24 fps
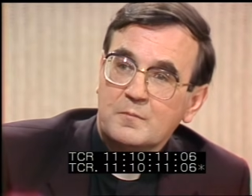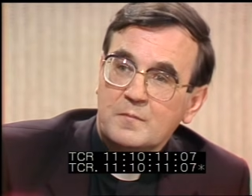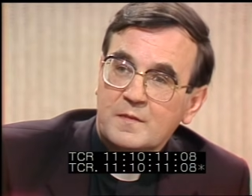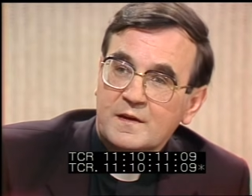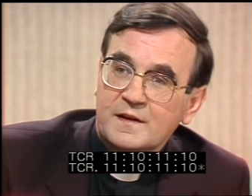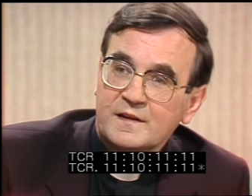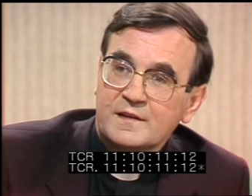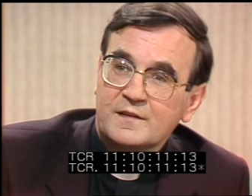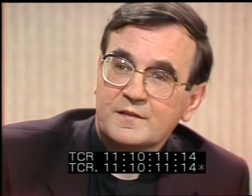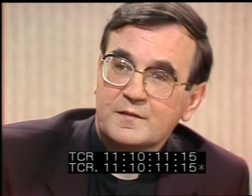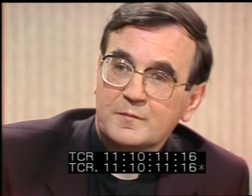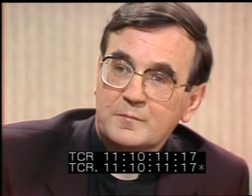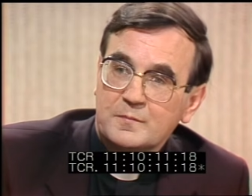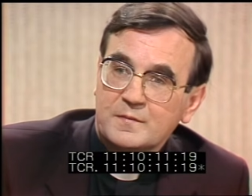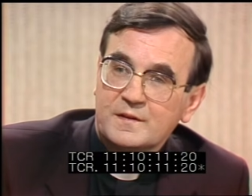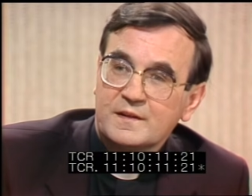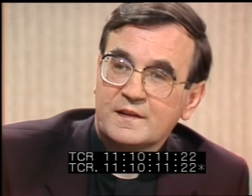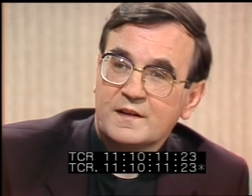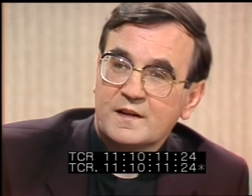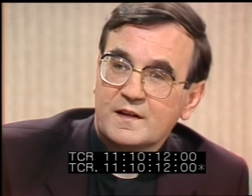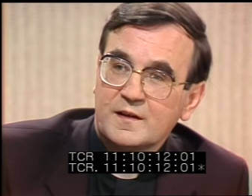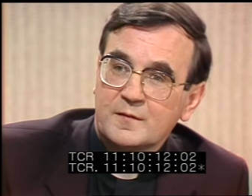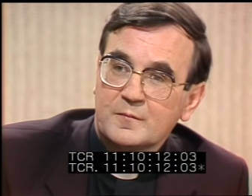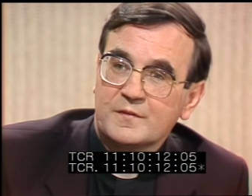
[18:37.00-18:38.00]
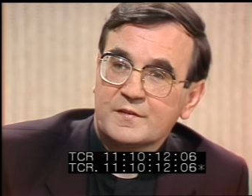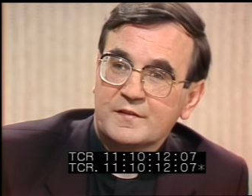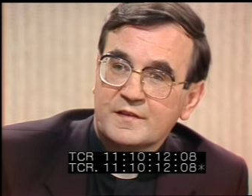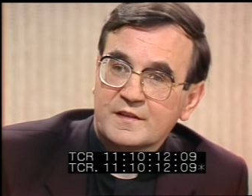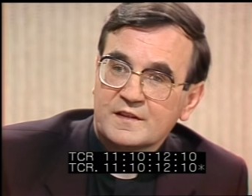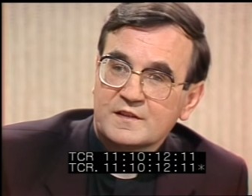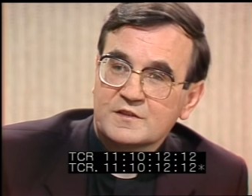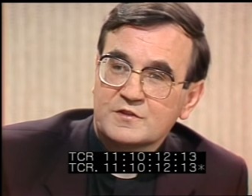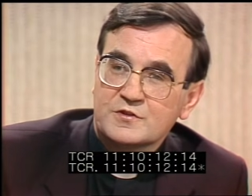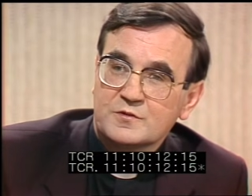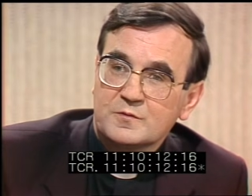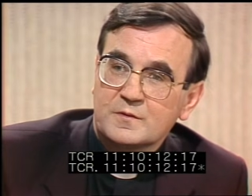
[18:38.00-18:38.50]
might be
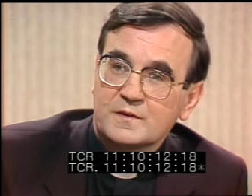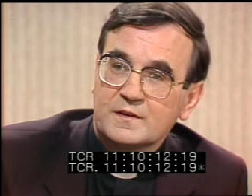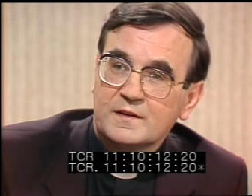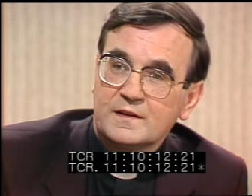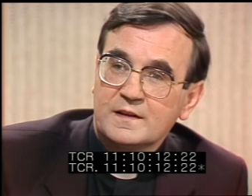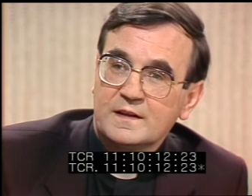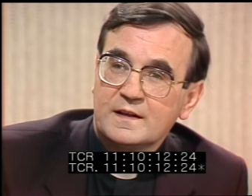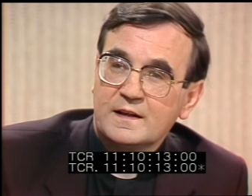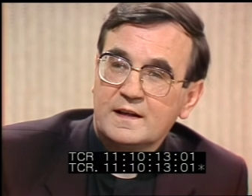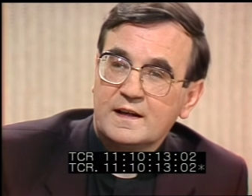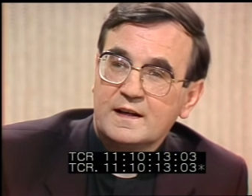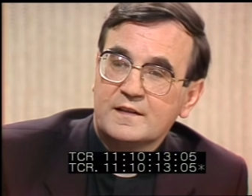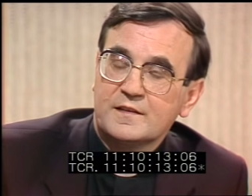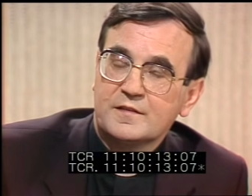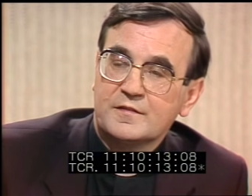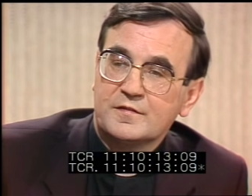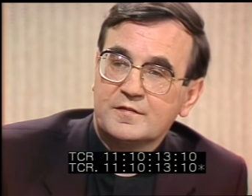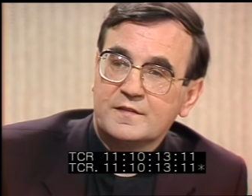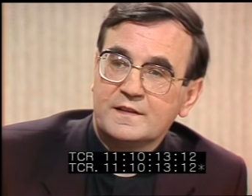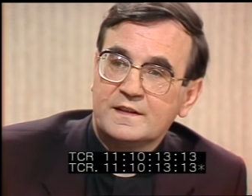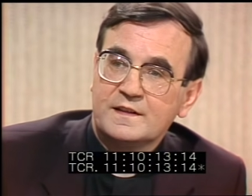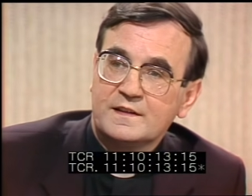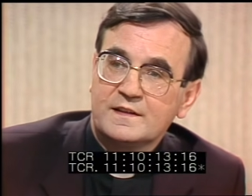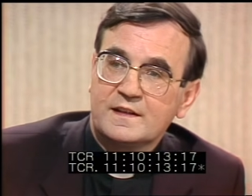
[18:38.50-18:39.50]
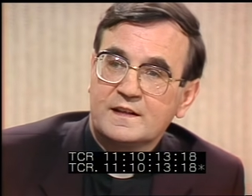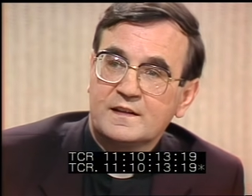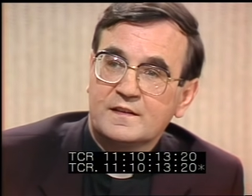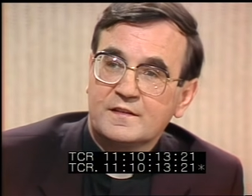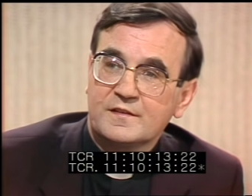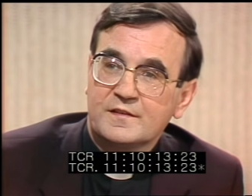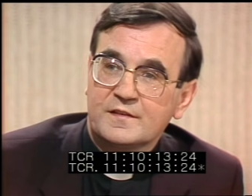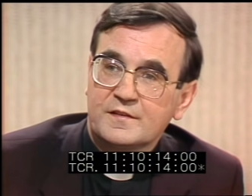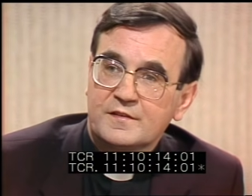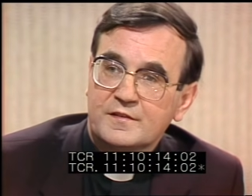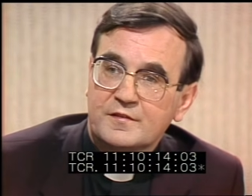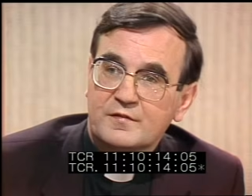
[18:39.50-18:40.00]
homosexual. And they feel that
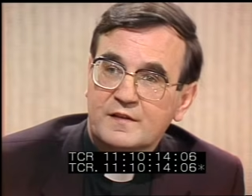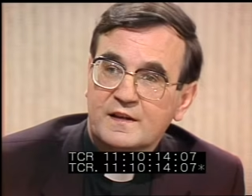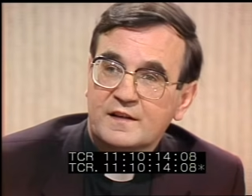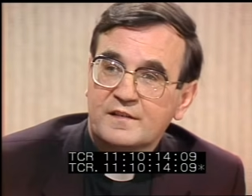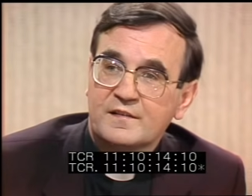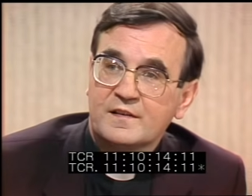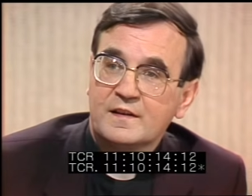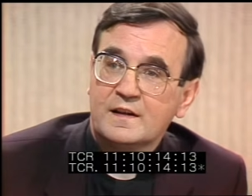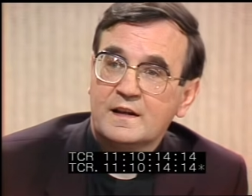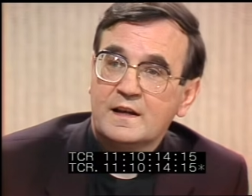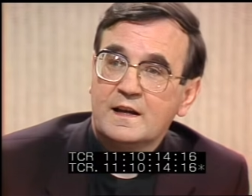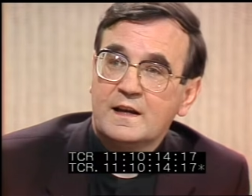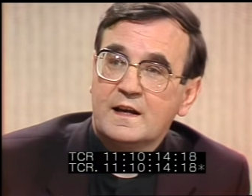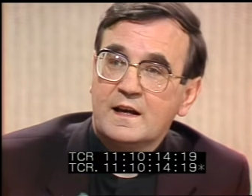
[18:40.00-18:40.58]
as a threat.